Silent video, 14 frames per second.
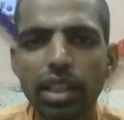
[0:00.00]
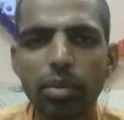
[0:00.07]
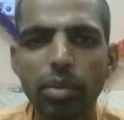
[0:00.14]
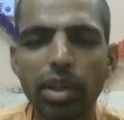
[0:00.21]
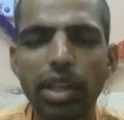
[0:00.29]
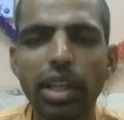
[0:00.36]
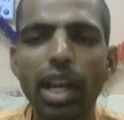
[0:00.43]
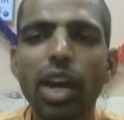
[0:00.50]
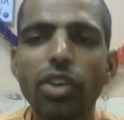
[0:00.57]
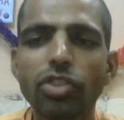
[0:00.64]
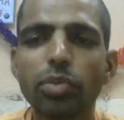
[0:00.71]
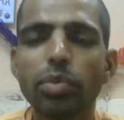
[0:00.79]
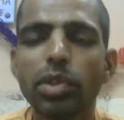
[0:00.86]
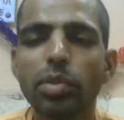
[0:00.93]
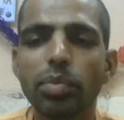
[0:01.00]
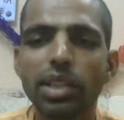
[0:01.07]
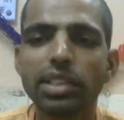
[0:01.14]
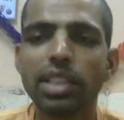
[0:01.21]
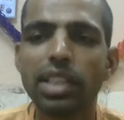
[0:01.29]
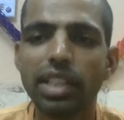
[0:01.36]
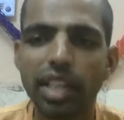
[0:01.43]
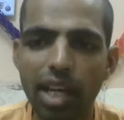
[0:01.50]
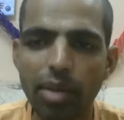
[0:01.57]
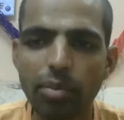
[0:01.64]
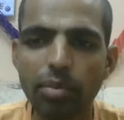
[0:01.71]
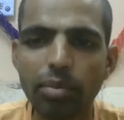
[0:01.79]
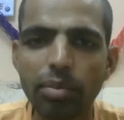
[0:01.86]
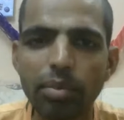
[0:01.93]
But now Supreme Personal
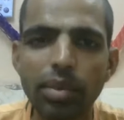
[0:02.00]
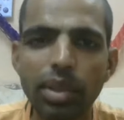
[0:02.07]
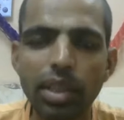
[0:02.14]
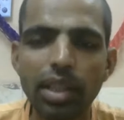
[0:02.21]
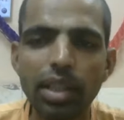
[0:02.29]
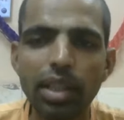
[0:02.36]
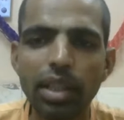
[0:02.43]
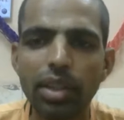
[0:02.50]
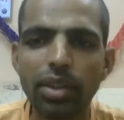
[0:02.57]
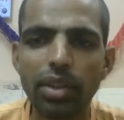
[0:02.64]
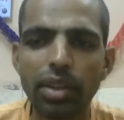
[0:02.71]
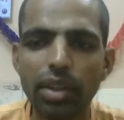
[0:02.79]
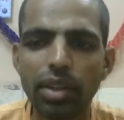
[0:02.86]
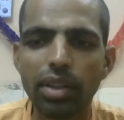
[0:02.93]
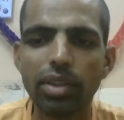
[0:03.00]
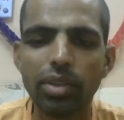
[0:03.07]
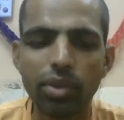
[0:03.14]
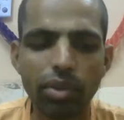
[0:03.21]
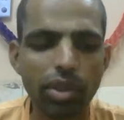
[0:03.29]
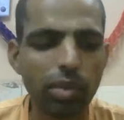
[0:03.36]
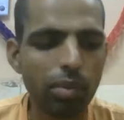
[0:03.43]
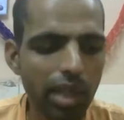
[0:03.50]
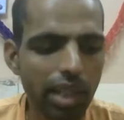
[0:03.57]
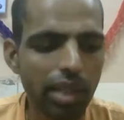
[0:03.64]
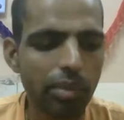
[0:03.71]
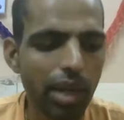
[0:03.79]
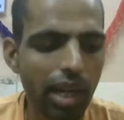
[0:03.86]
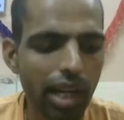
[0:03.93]
come to the
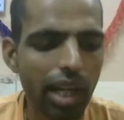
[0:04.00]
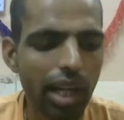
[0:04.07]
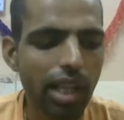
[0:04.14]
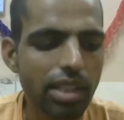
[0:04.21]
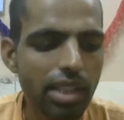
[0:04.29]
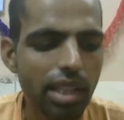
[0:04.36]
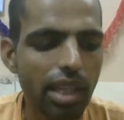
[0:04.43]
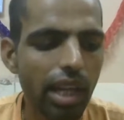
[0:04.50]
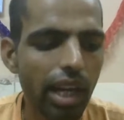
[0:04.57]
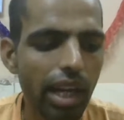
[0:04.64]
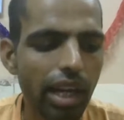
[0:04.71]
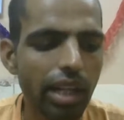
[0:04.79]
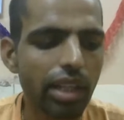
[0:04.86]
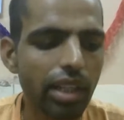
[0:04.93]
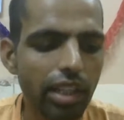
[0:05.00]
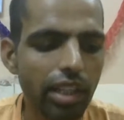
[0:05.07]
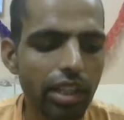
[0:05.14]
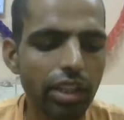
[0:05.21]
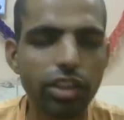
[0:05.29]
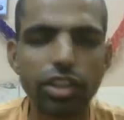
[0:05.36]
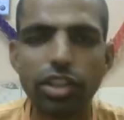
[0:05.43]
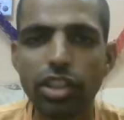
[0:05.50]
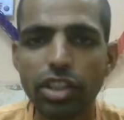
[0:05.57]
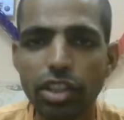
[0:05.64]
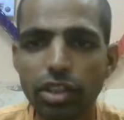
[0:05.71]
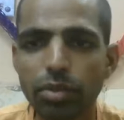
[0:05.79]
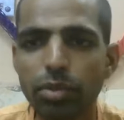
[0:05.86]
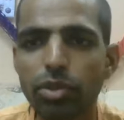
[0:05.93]
Bali Maharaj and
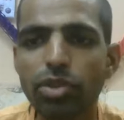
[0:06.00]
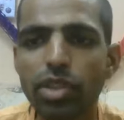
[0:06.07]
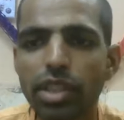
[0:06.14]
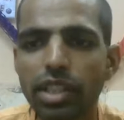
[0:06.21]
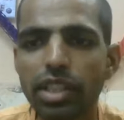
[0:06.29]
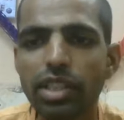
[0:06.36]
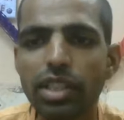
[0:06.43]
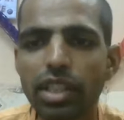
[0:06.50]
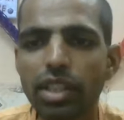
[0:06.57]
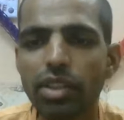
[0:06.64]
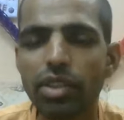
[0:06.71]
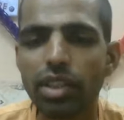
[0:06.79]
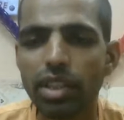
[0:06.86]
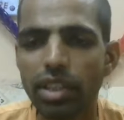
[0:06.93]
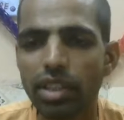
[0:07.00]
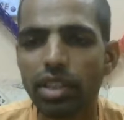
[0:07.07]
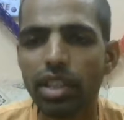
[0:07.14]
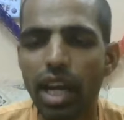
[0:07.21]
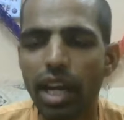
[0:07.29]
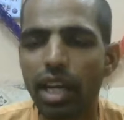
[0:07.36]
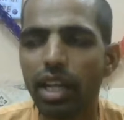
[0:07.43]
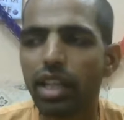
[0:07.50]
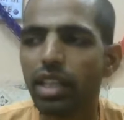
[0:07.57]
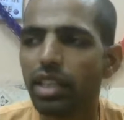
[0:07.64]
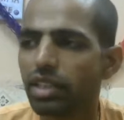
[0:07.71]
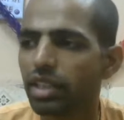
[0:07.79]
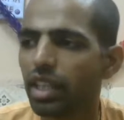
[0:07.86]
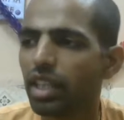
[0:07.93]
his spiritual teacher or his guide
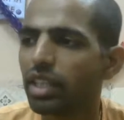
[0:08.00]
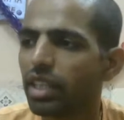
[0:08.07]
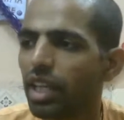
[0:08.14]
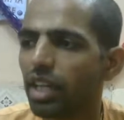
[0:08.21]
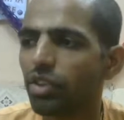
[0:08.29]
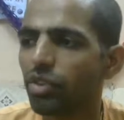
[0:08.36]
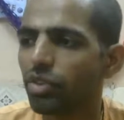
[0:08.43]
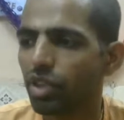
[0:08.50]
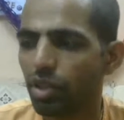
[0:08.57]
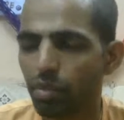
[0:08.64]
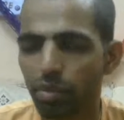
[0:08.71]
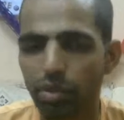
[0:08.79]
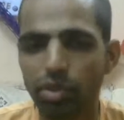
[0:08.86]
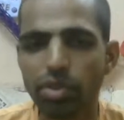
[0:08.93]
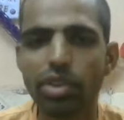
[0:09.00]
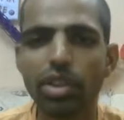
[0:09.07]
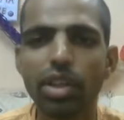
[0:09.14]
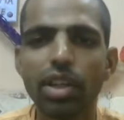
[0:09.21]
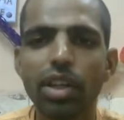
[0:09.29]
is saying that he was refused,